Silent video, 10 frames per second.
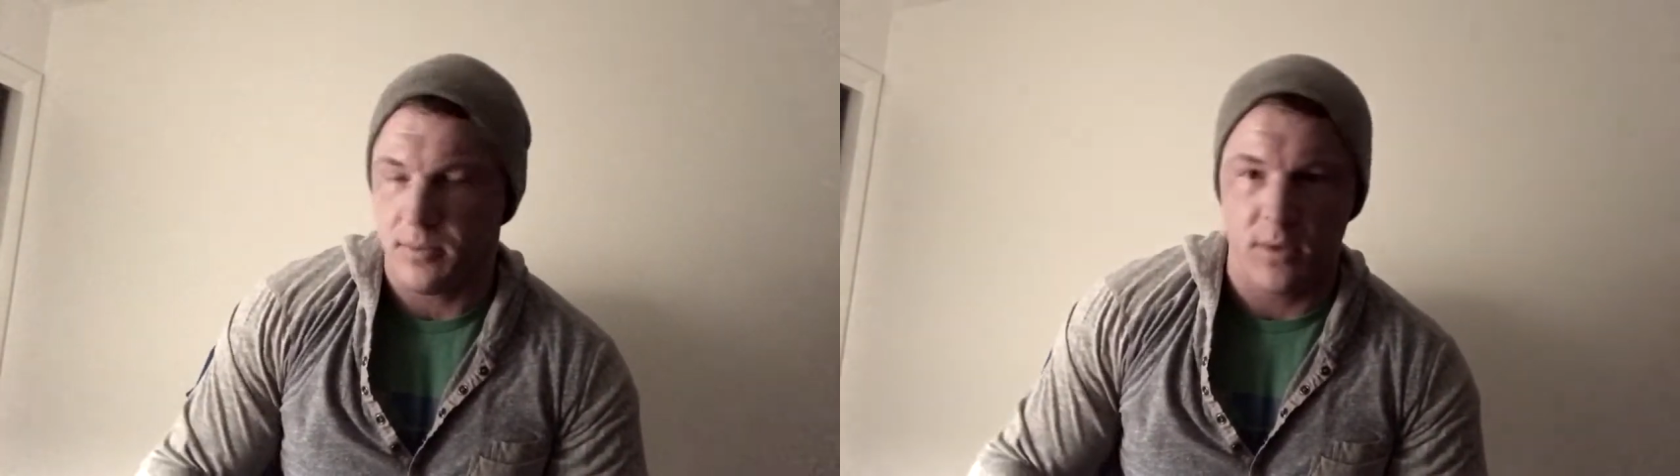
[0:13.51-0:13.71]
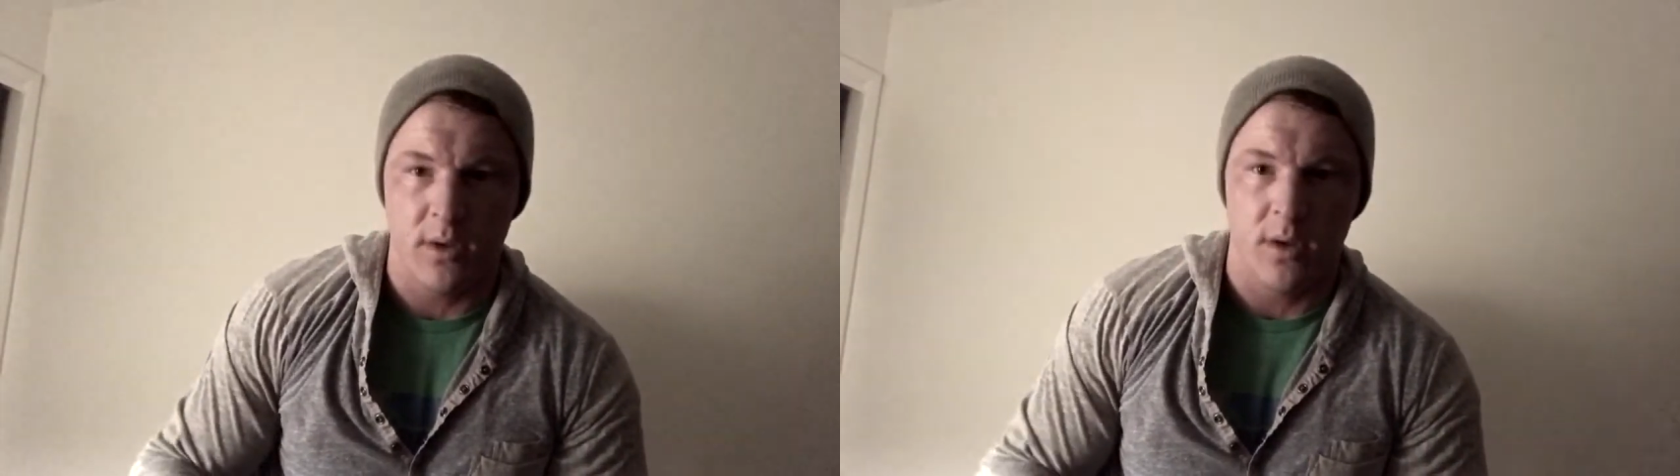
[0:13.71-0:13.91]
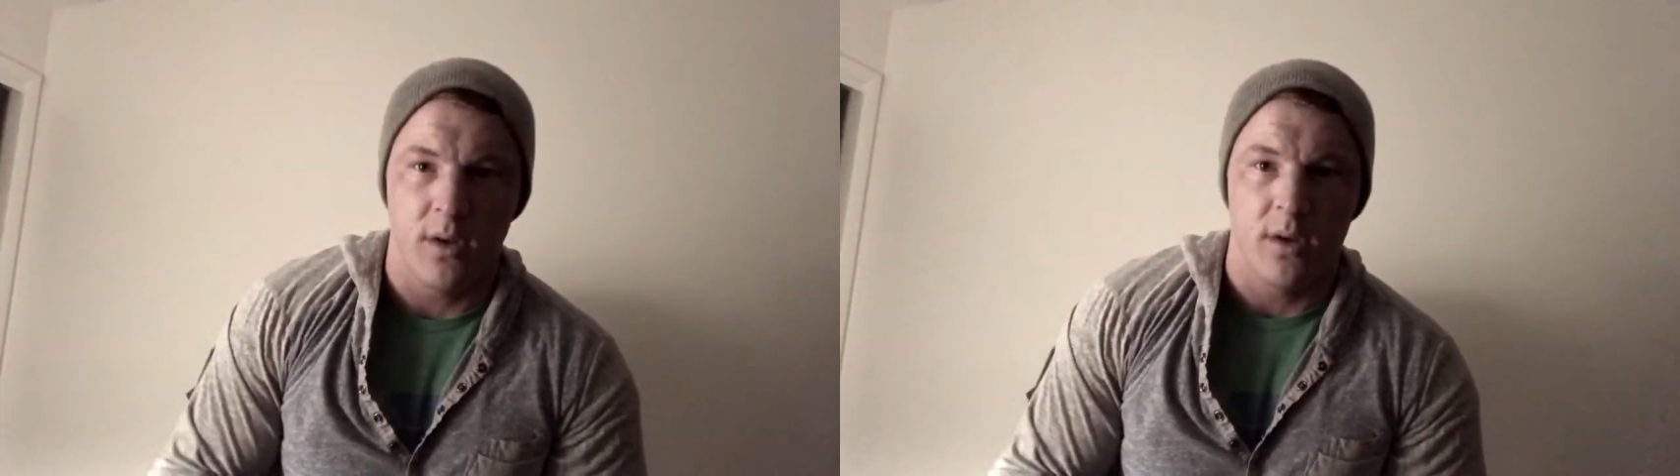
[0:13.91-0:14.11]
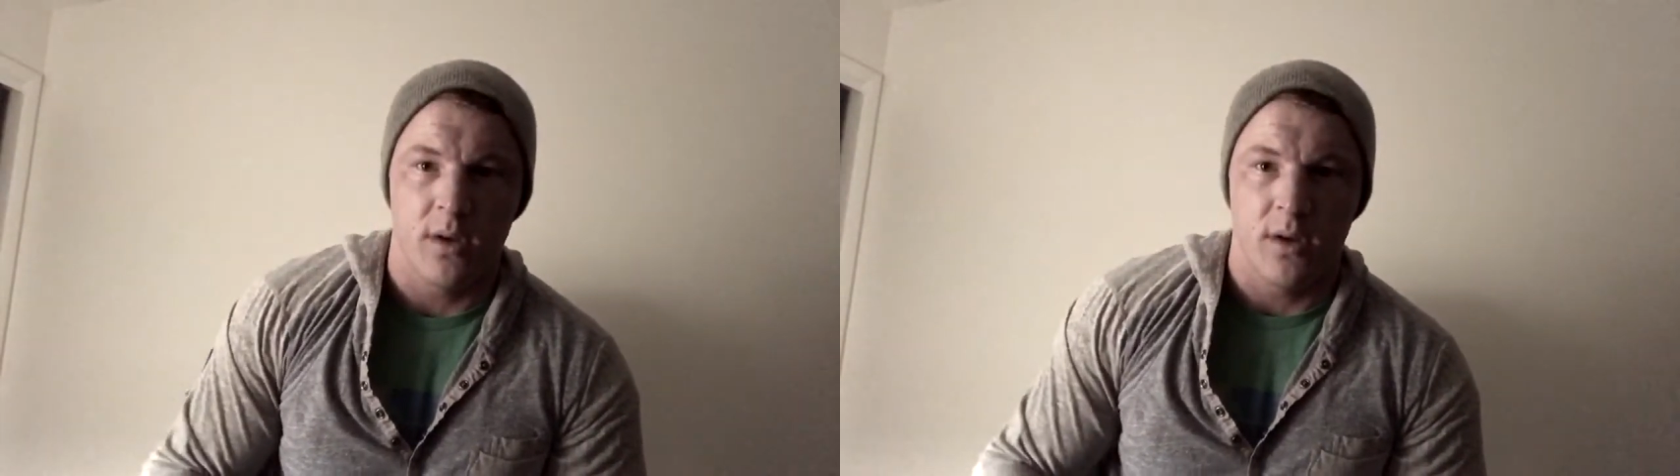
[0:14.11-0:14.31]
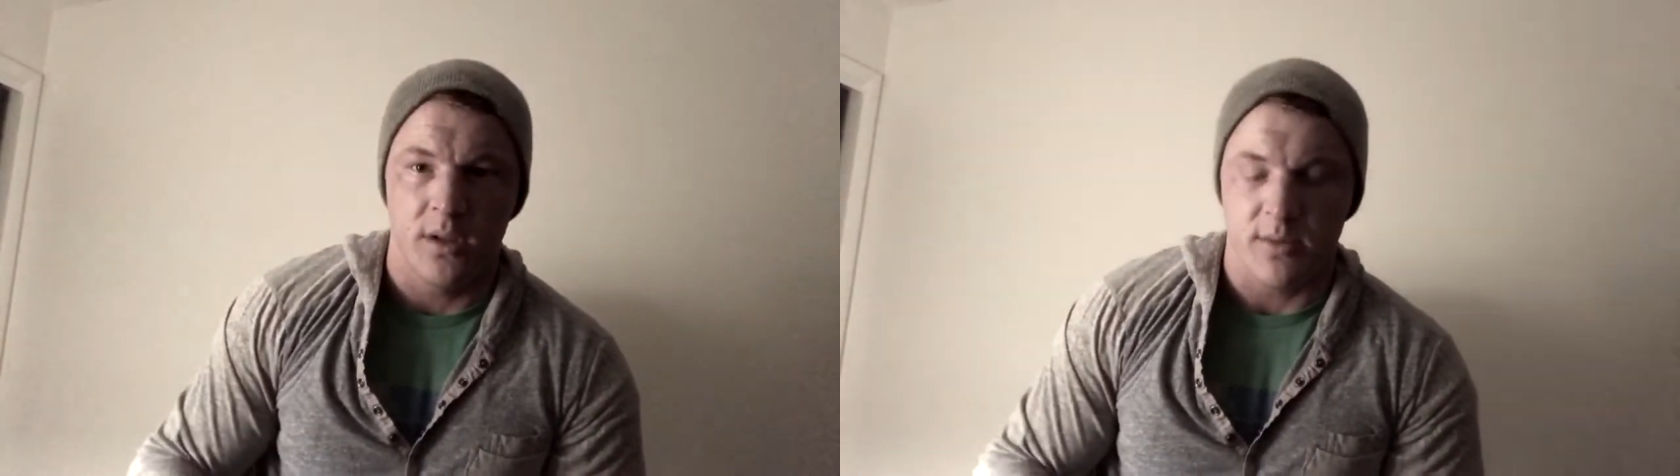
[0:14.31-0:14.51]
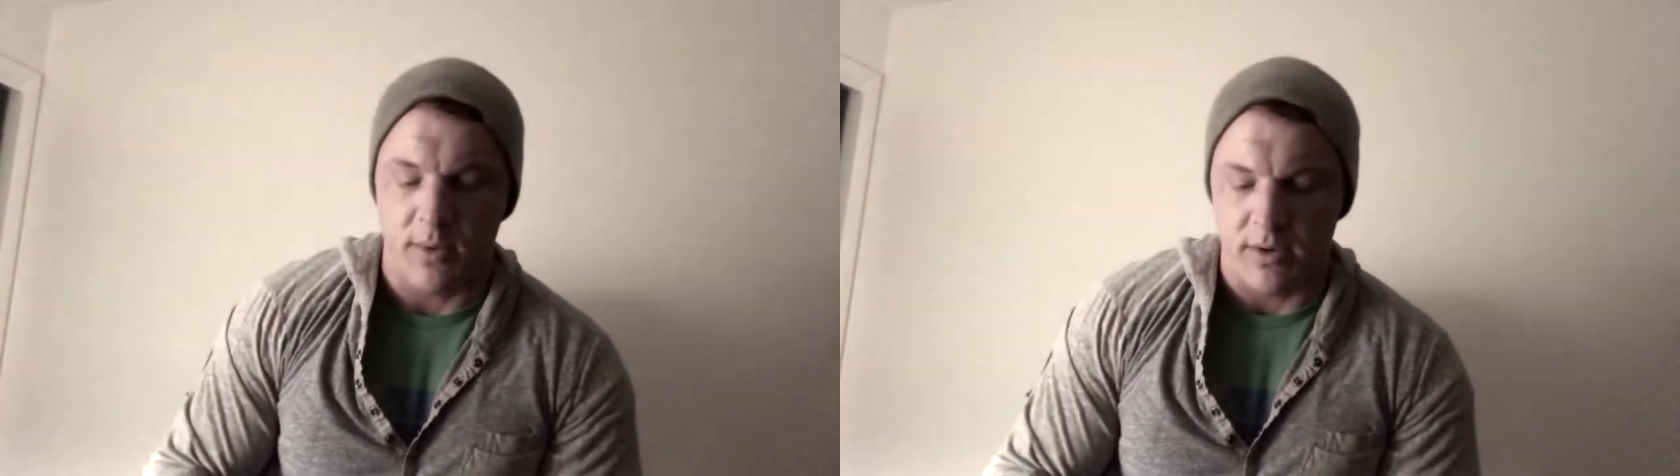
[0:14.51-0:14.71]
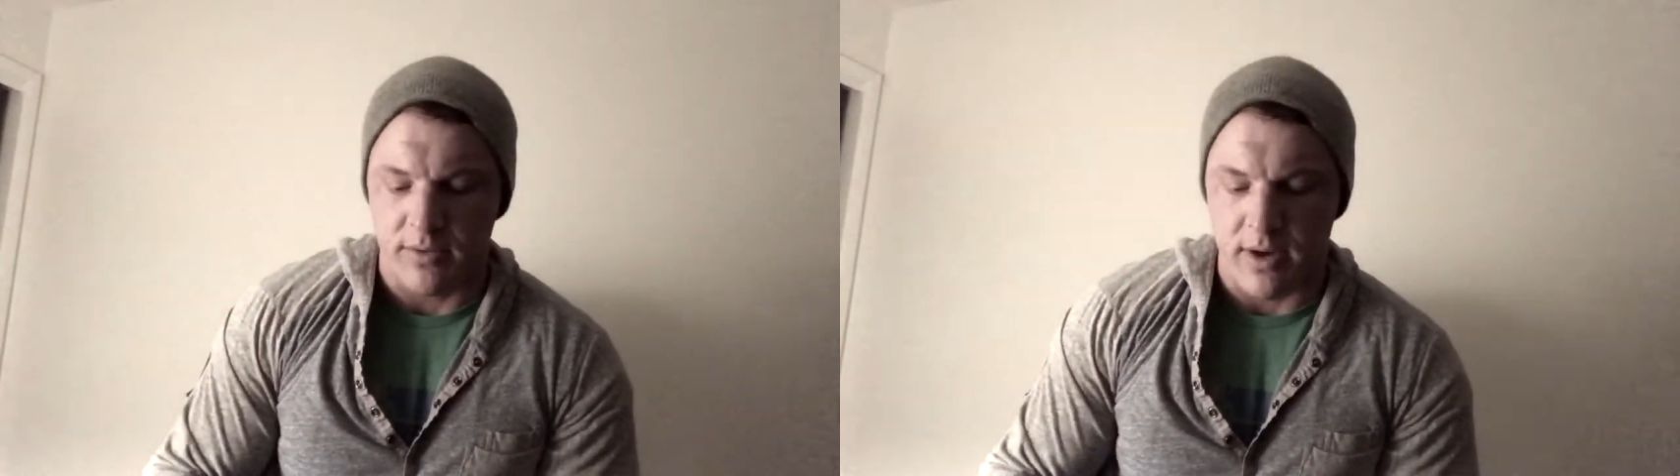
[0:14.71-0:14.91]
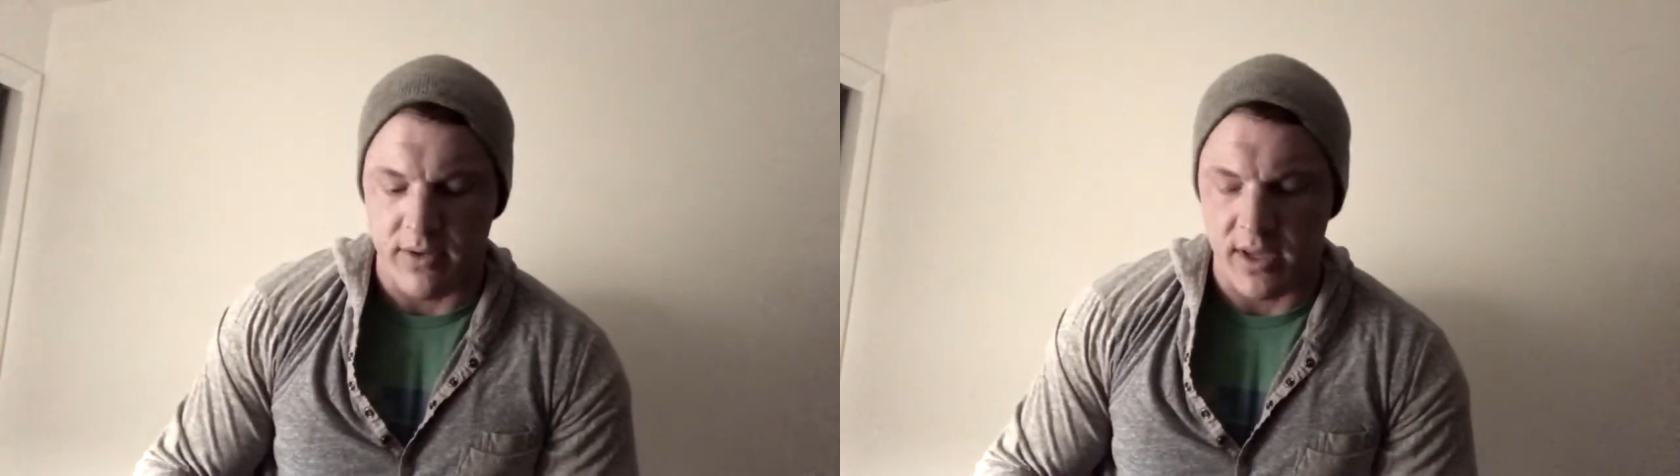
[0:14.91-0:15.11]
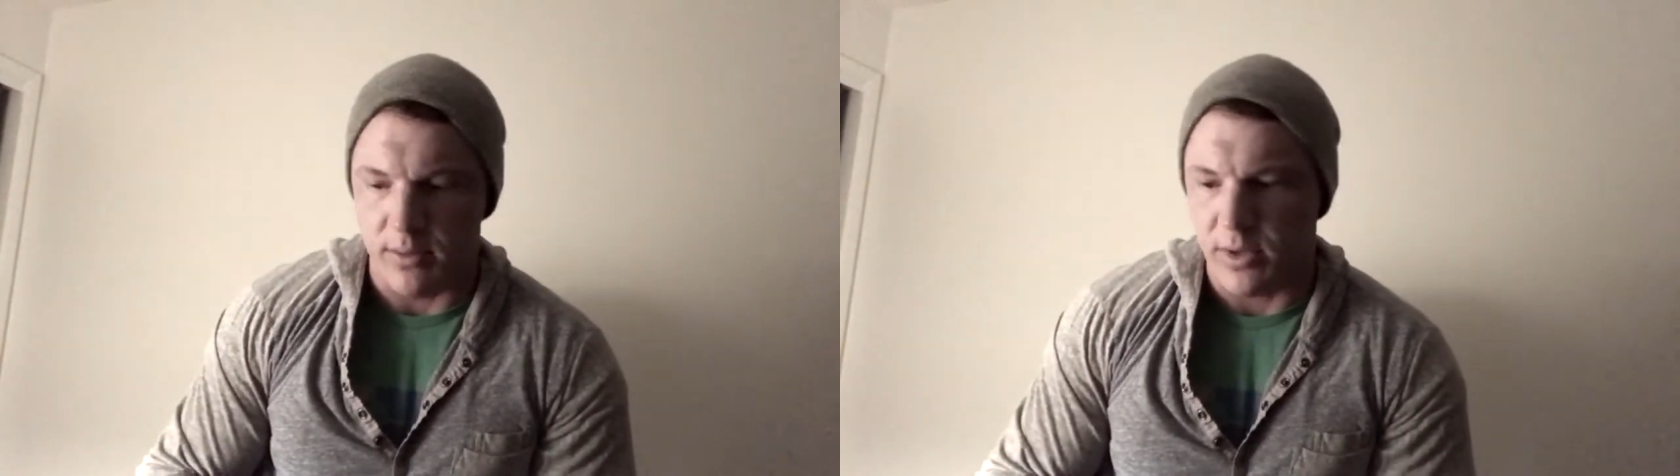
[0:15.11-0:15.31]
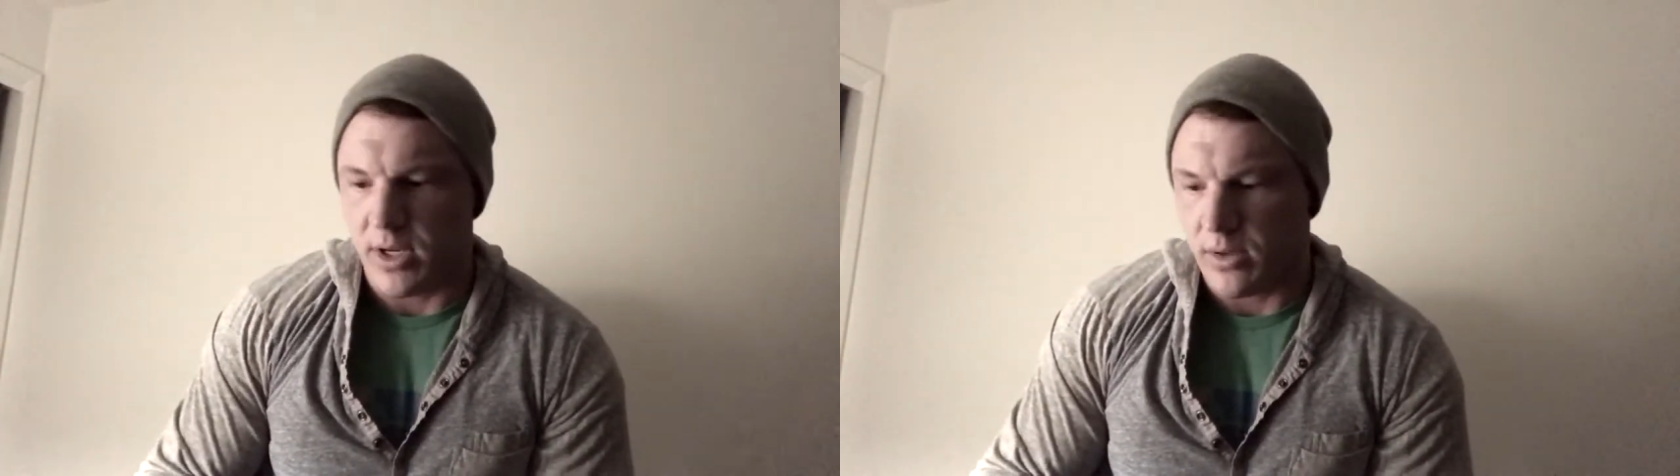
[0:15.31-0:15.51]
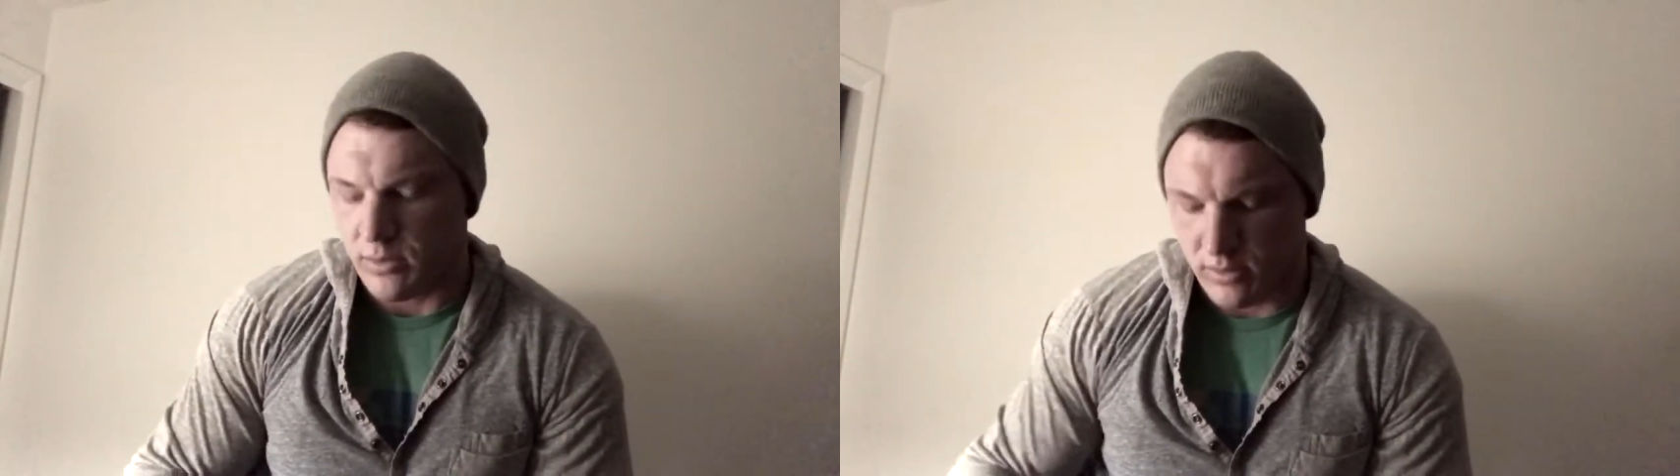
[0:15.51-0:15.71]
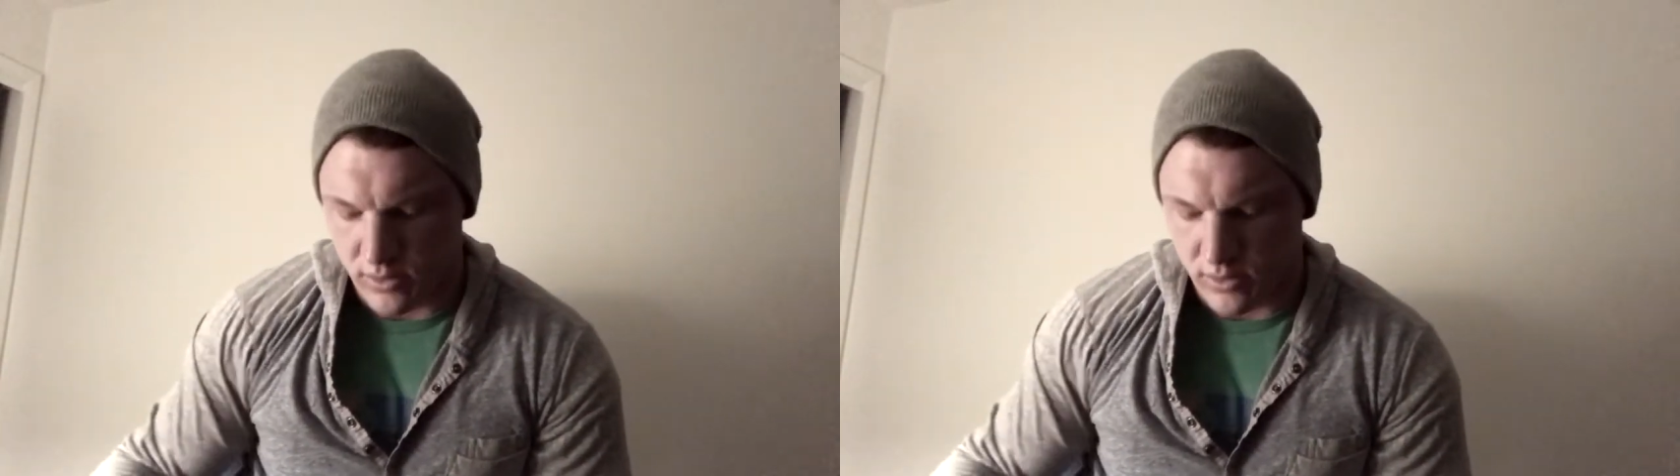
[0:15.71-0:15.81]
it's about 5 a.m. right now.